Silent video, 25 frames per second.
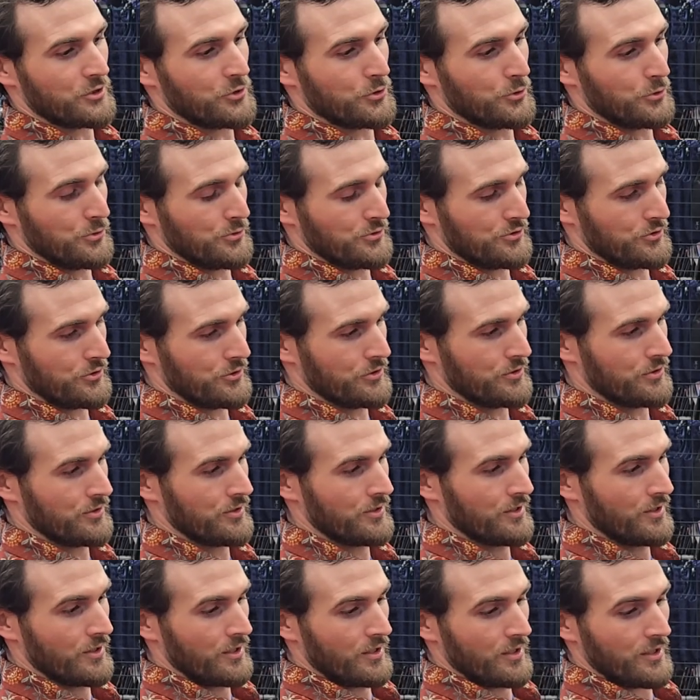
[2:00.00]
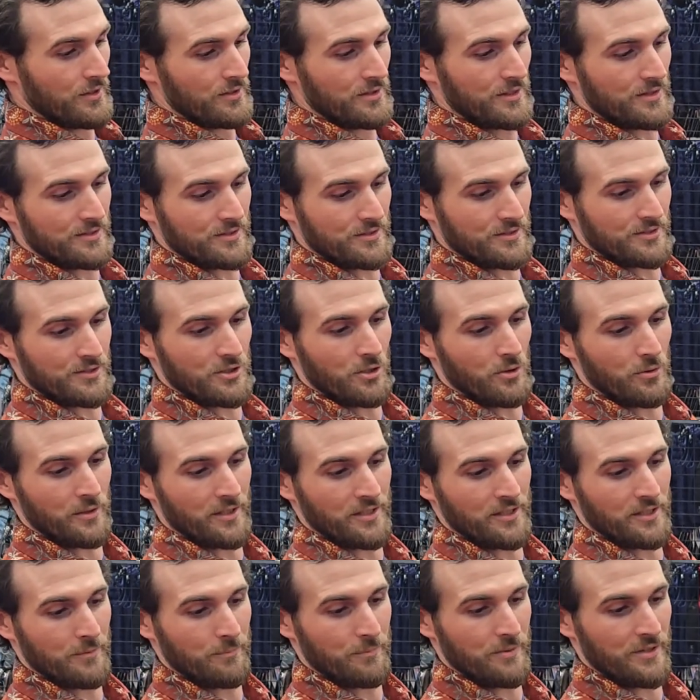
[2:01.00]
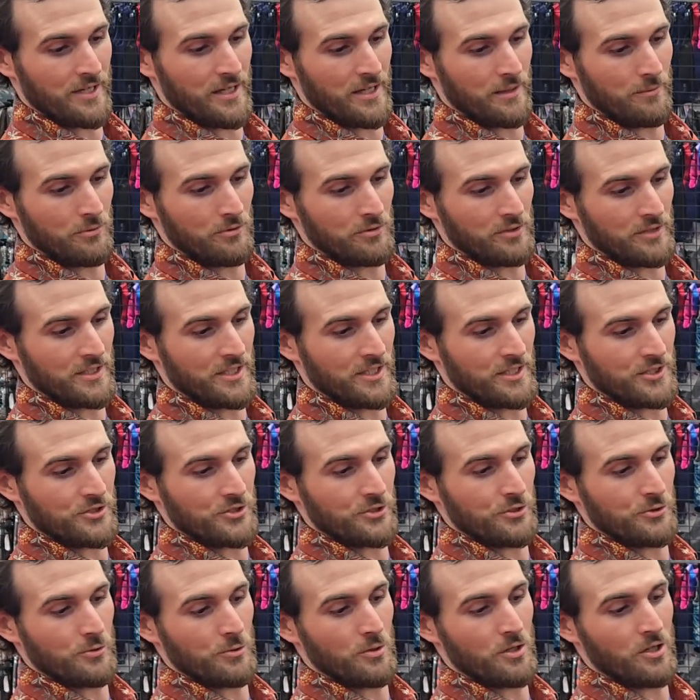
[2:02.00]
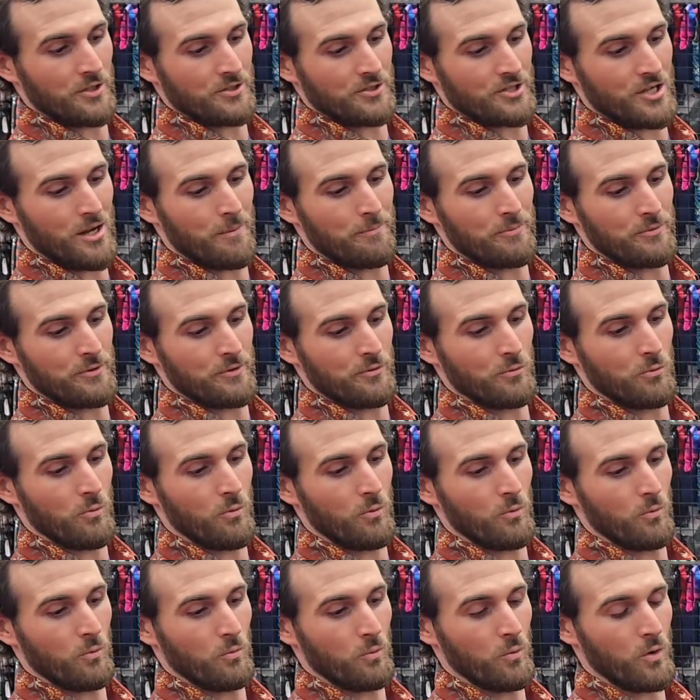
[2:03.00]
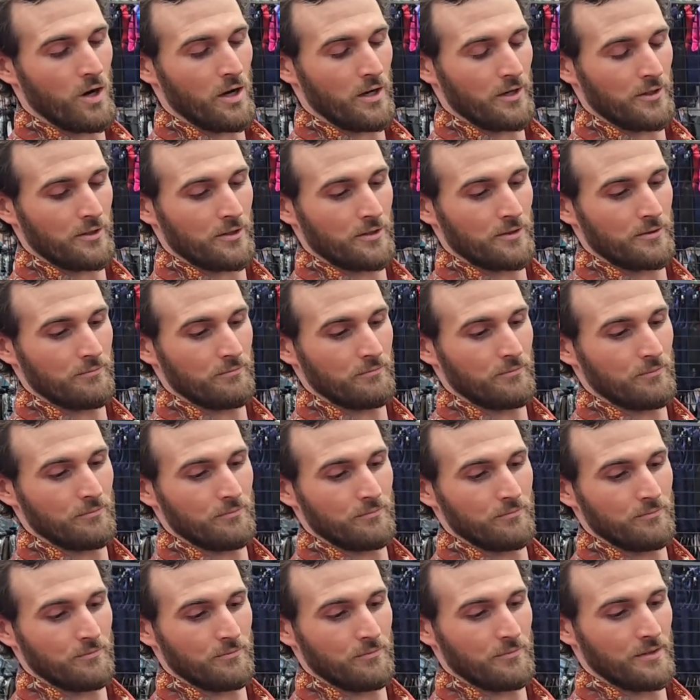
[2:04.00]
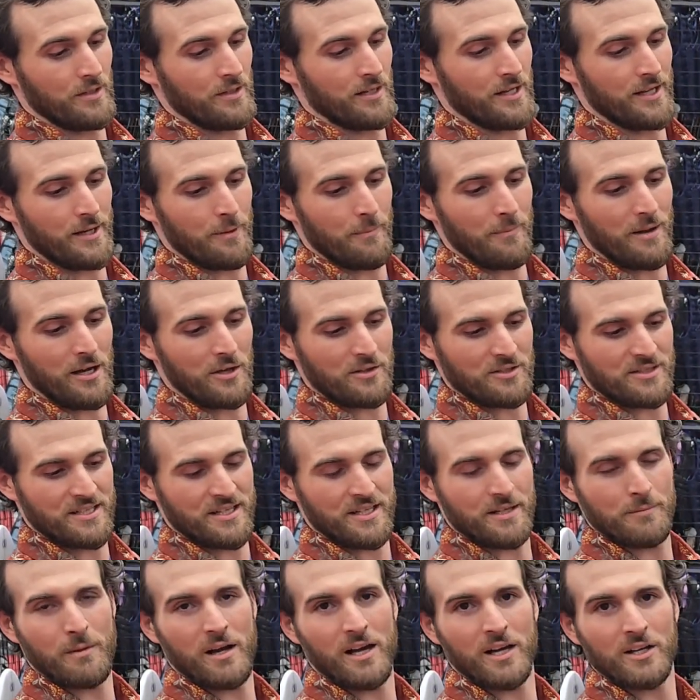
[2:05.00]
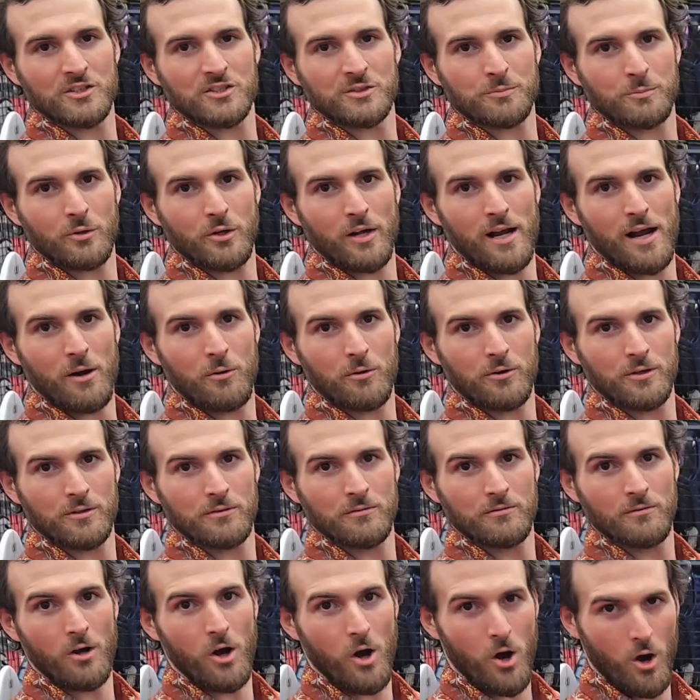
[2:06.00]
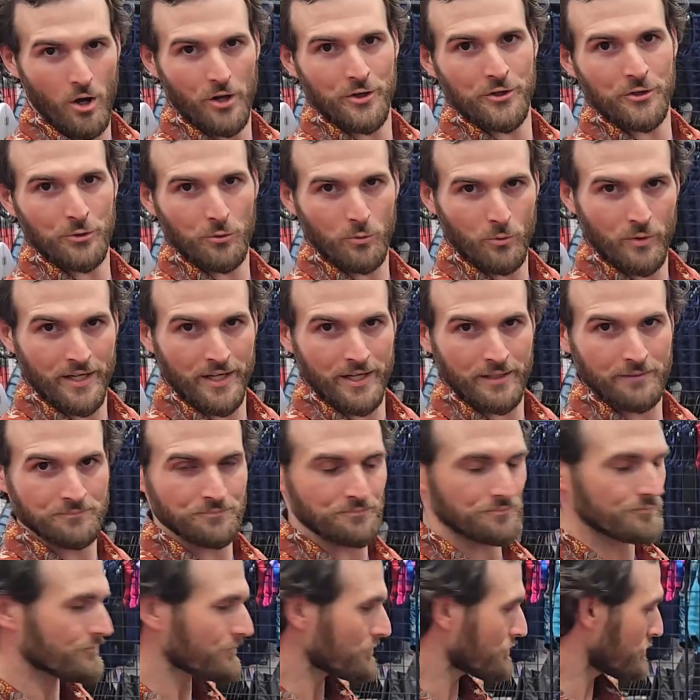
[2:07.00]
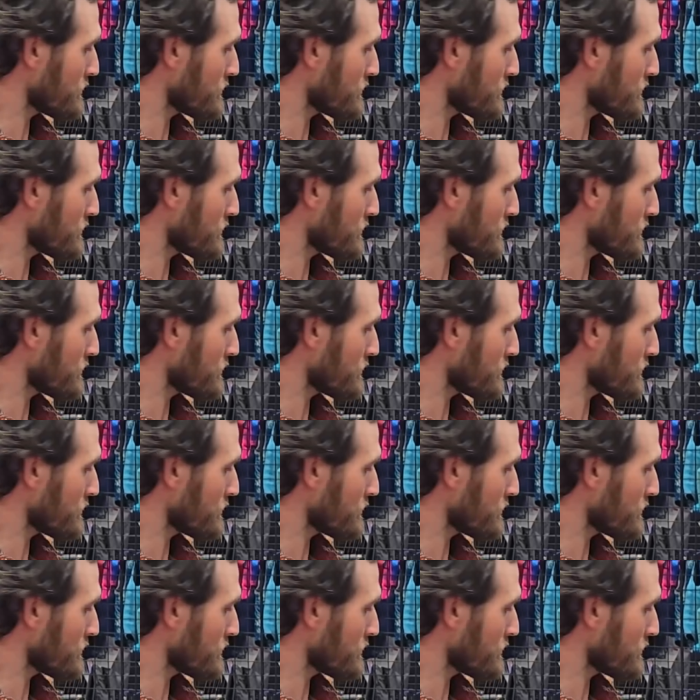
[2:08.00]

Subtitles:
jet cruiser, this is going to be able to get you on top of the water at about 10 miles per hour on your wing.